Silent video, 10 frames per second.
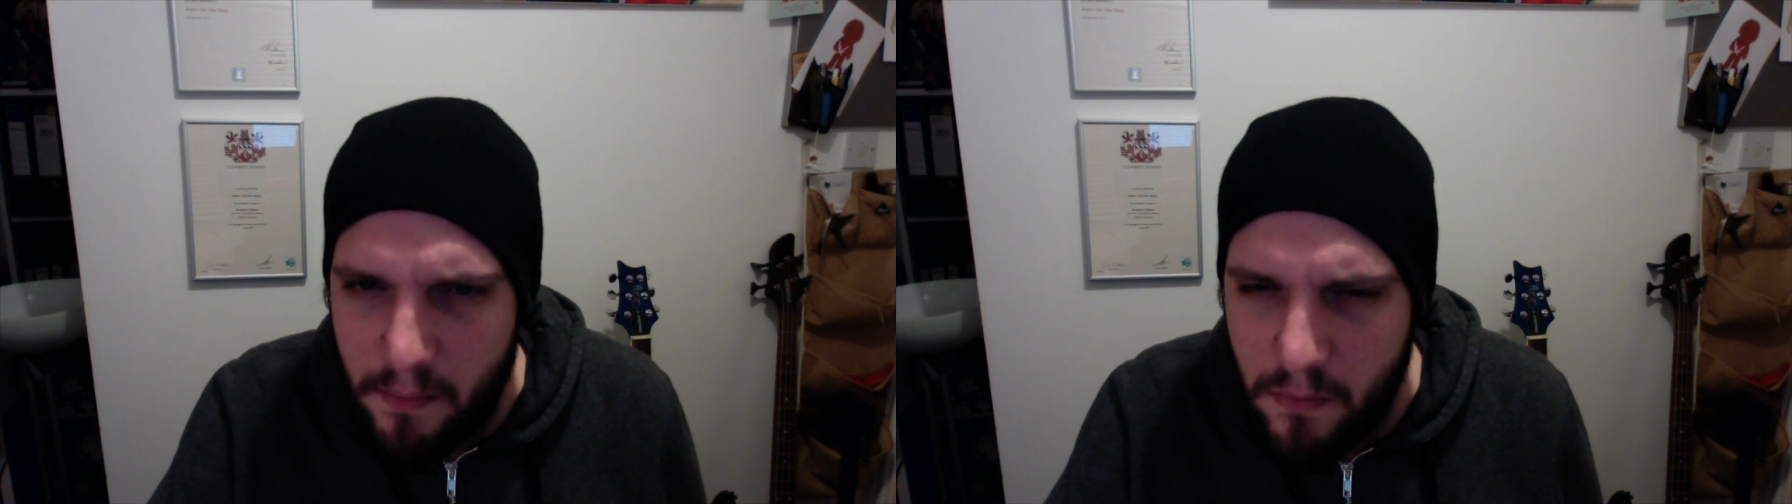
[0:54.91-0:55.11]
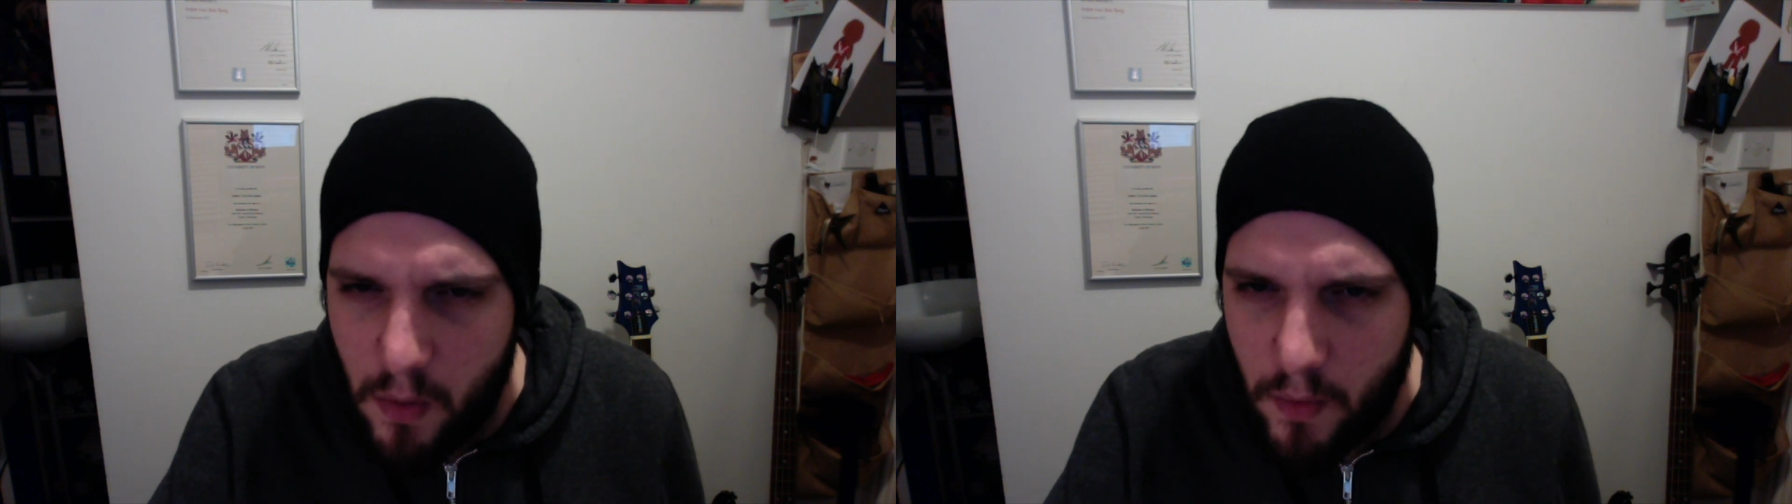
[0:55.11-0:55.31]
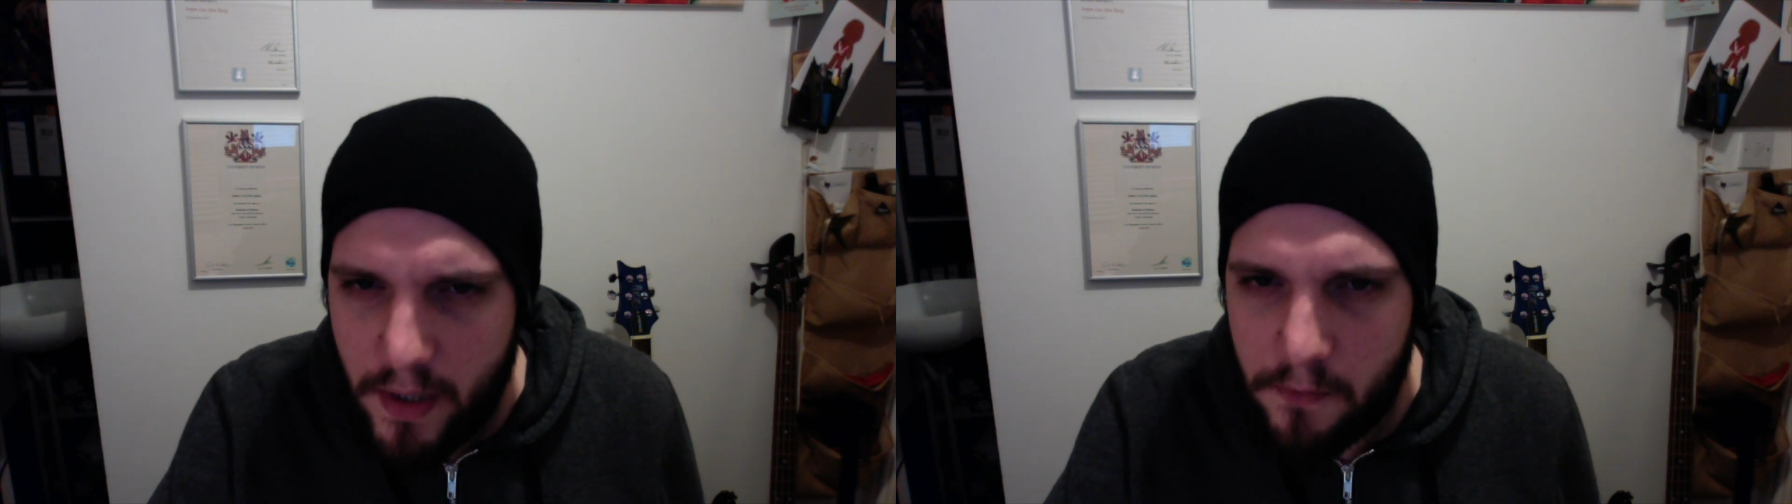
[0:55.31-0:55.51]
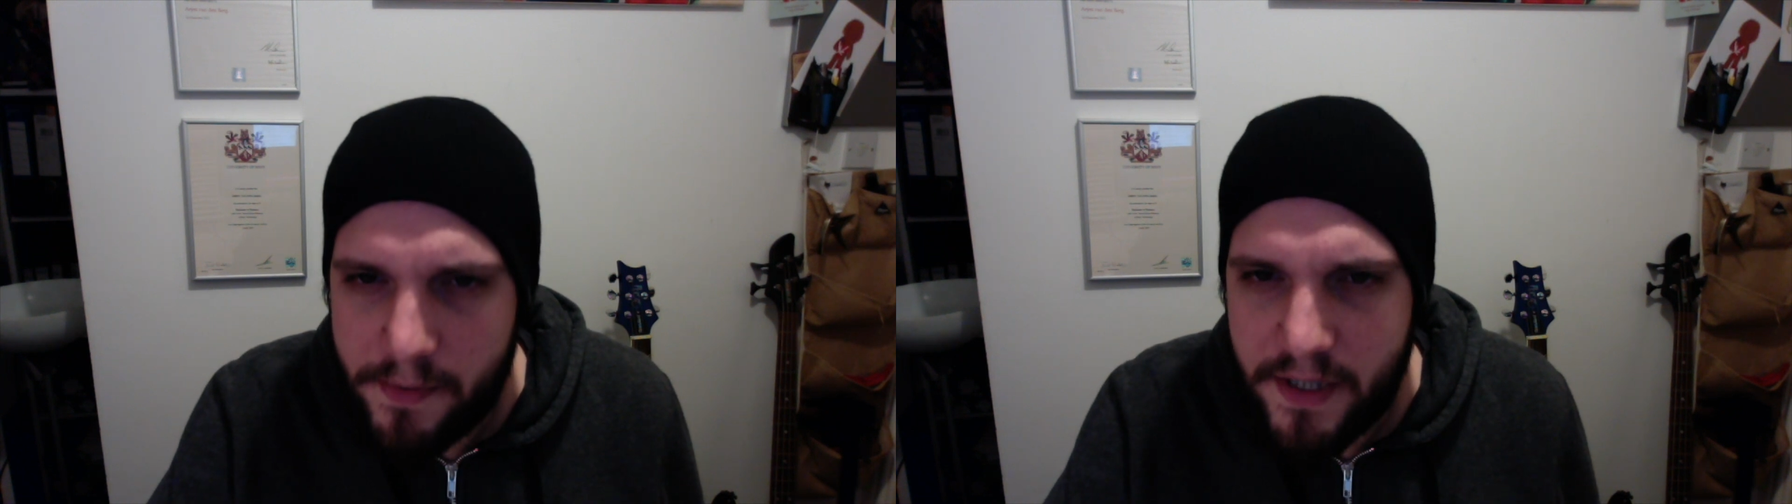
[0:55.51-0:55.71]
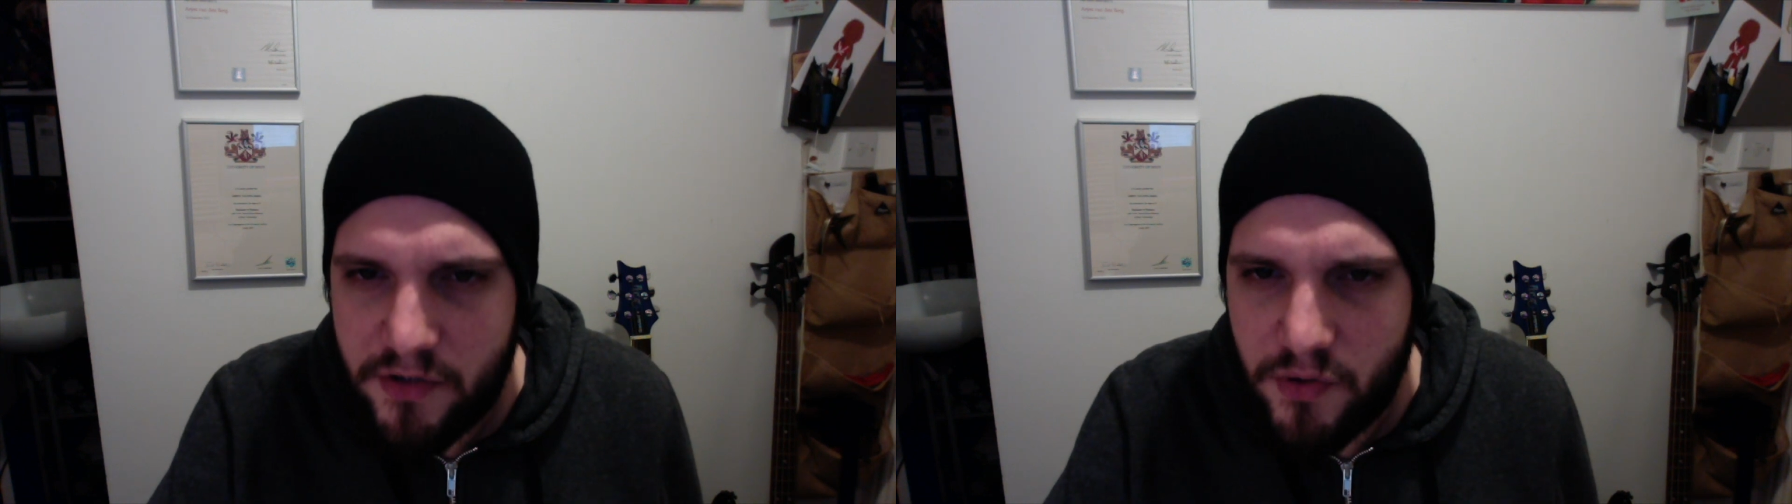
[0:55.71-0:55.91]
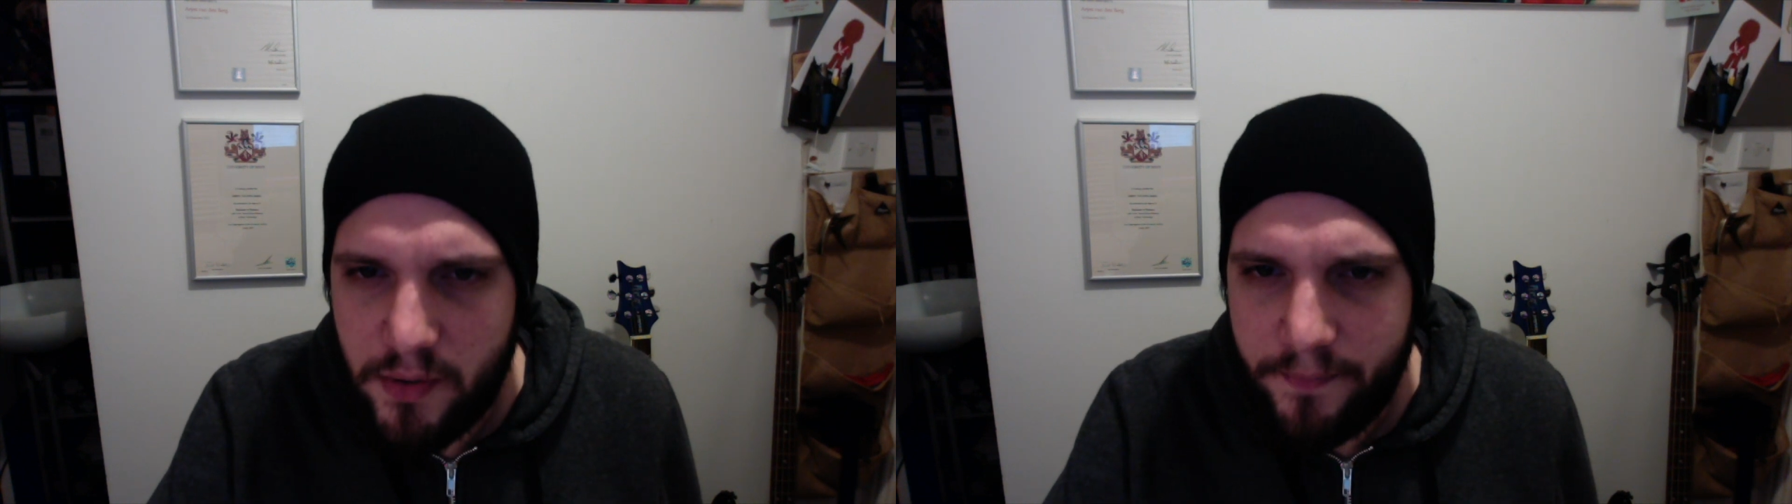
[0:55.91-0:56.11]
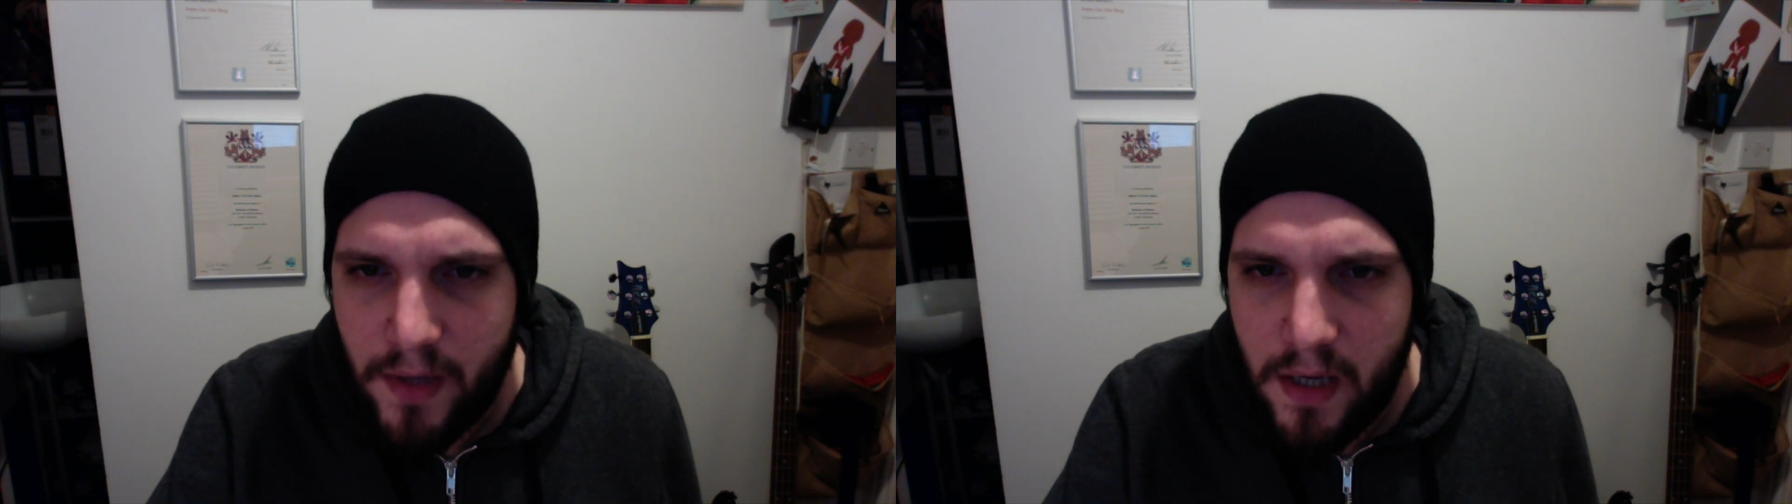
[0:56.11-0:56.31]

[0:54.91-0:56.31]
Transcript: I'm not 100% sure,